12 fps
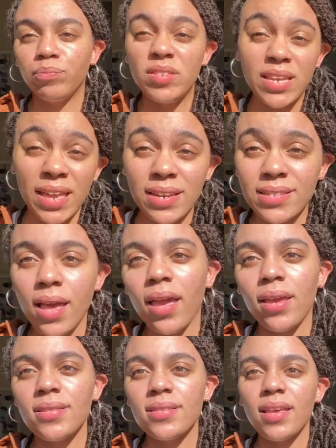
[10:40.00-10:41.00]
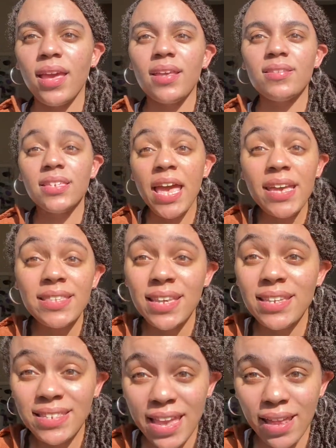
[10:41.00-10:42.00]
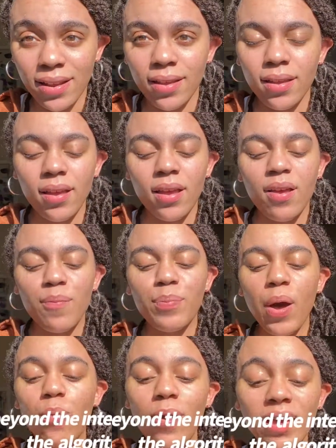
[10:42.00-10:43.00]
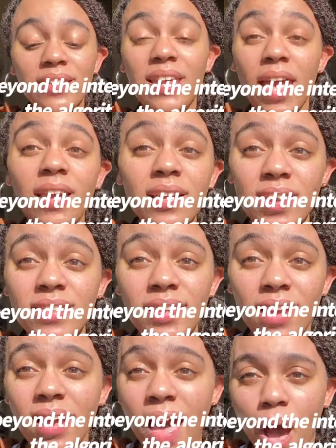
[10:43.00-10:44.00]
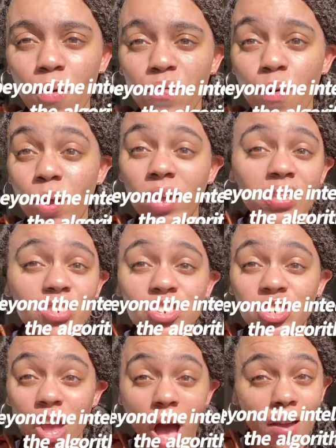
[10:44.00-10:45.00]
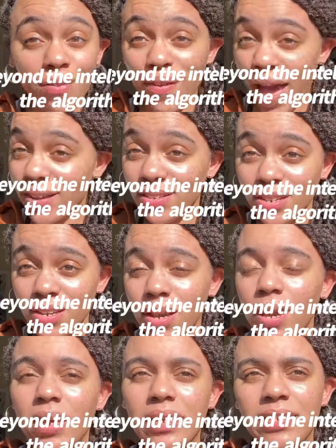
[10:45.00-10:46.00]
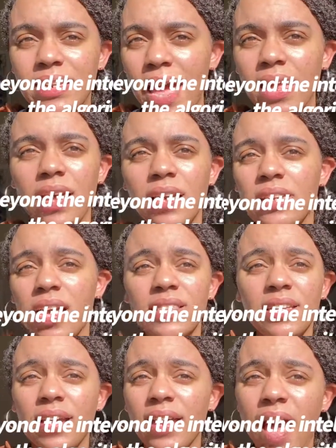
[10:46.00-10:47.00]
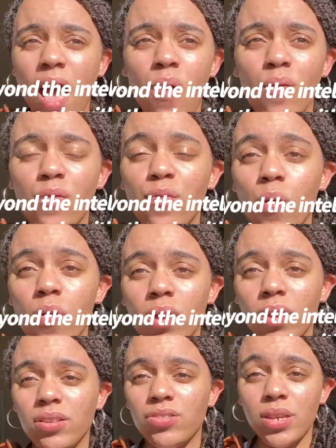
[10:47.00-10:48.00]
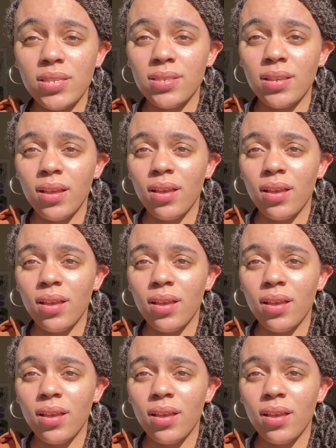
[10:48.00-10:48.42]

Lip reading: data science, it takes in data. But what data doesn't account for is shock factor. Data doesn't account for just